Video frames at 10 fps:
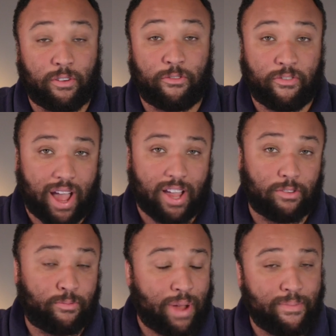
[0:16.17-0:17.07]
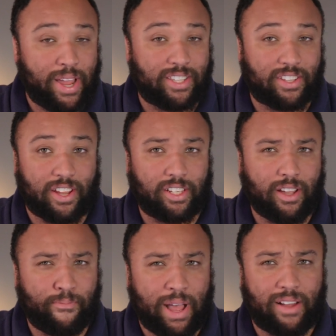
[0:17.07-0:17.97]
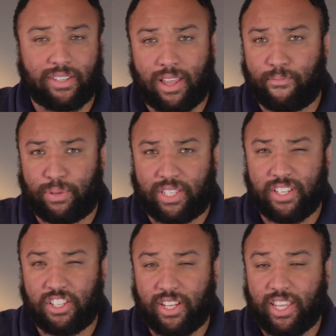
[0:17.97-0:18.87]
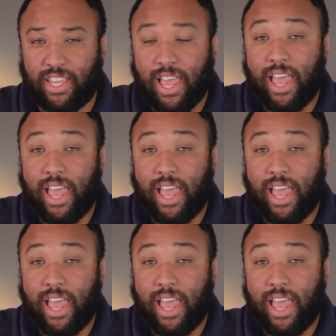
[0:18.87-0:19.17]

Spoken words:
filed by Panasonic about potentially